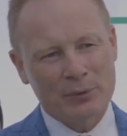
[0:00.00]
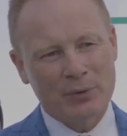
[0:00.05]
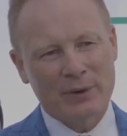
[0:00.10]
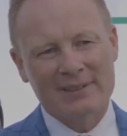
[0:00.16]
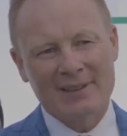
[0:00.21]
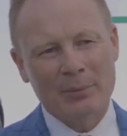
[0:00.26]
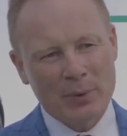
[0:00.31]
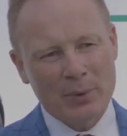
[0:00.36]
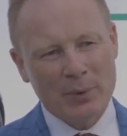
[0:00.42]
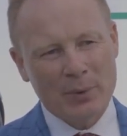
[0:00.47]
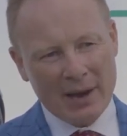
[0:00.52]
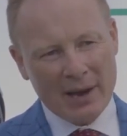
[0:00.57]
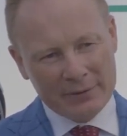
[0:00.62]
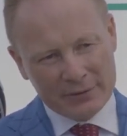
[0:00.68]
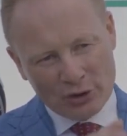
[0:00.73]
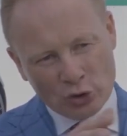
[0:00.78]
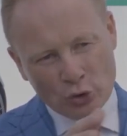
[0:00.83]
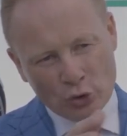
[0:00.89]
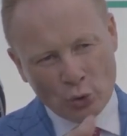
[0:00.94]
For example, we
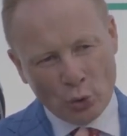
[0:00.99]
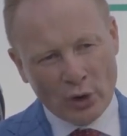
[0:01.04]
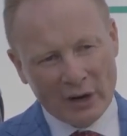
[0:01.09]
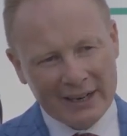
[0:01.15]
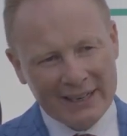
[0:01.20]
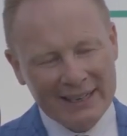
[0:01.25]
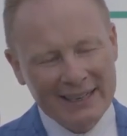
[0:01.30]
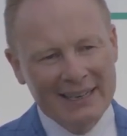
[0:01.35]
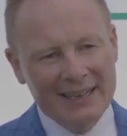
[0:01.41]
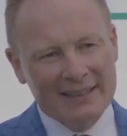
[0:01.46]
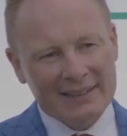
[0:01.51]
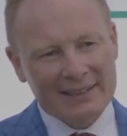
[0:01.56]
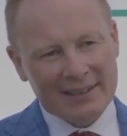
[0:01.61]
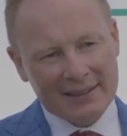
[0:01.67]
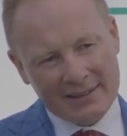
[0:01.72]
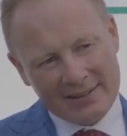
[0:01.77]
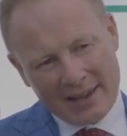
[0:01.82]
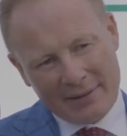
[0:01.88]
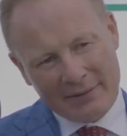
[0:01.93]
have the door
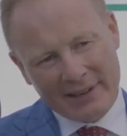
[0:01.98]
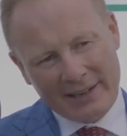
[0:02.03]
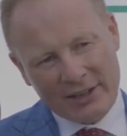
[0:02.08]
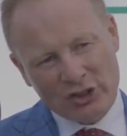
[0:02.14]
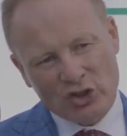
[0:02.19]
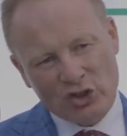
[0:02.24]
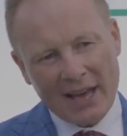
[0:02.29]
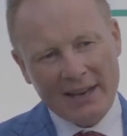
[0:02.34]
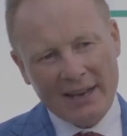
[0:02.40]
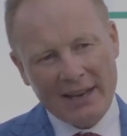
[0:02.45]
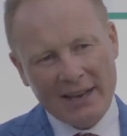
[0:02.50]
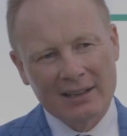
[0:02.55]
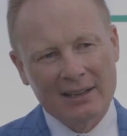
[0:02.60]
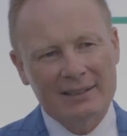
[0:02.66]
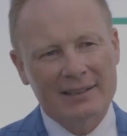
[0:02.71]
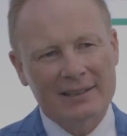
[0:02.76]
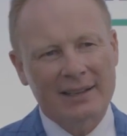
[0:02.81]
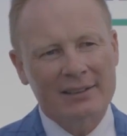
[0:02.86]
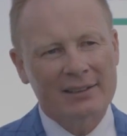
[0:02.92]
that is having a
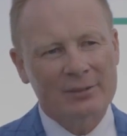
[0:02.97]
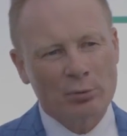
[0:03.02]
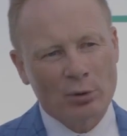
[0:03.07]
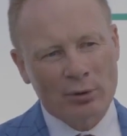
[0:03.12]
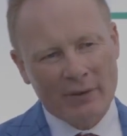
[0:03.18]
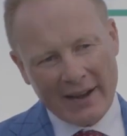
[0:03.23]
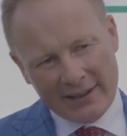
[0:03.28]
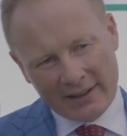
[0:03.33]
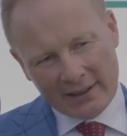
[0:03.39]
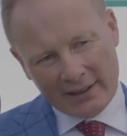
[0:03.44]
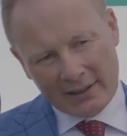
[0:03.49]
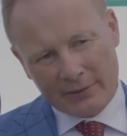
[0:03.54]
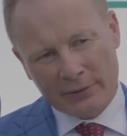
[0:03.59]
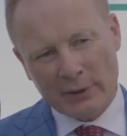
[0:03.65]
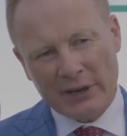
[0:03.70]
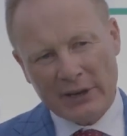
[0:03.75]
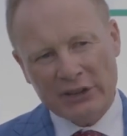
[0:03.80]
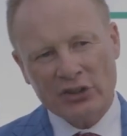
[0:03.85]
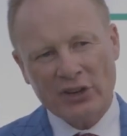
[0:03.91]
channel that is providing the
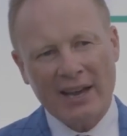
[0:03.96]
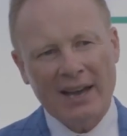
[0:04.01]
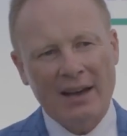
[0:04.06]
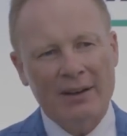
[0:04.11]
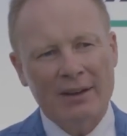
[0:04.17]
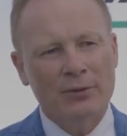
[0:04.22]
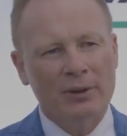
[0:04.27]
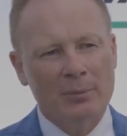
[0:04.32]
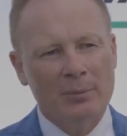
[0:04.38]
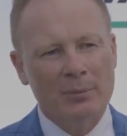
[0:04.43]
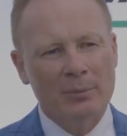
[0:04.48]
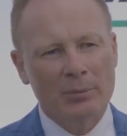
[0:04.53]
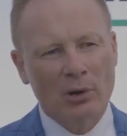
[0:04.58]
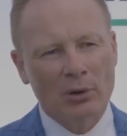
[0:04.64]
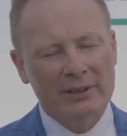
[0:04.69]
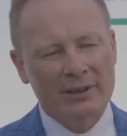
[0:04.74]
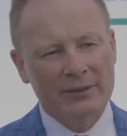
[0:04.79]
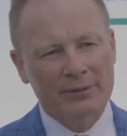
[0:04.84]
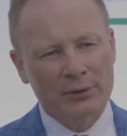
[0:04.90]
fresh air for the
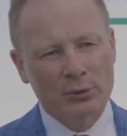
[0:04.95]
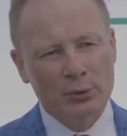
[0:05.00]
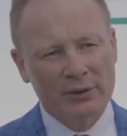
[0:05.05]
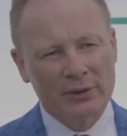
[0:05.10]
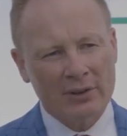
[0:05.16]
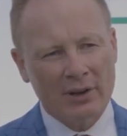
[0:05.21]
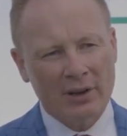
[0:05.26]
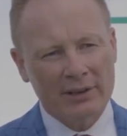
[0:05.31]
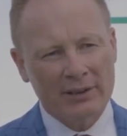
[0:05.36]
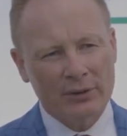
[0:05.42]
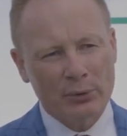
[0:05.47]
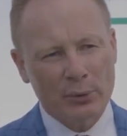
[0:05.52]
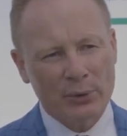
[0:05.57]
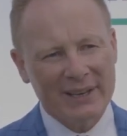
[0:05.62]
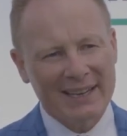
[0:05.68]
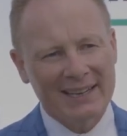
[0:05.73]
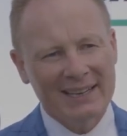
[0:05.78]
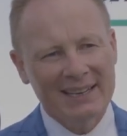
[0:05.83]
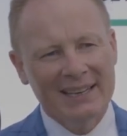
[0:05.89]
blown diffuser on the
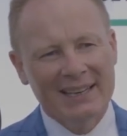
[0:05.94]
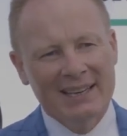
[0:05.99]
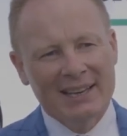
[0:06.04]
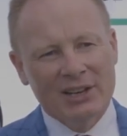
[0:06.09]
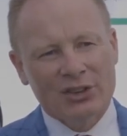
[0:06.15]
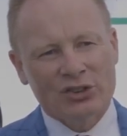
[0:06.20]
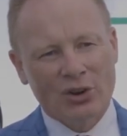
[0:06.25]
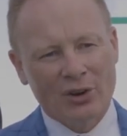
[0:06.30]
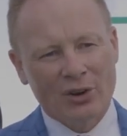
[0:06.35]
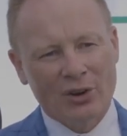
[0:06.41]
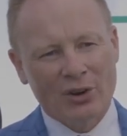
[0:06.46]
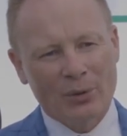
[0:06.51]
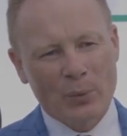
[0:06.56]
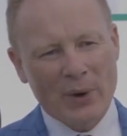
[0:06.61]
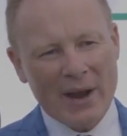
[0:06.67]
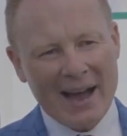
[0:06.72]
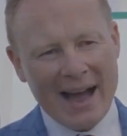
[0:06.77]
rear. So we are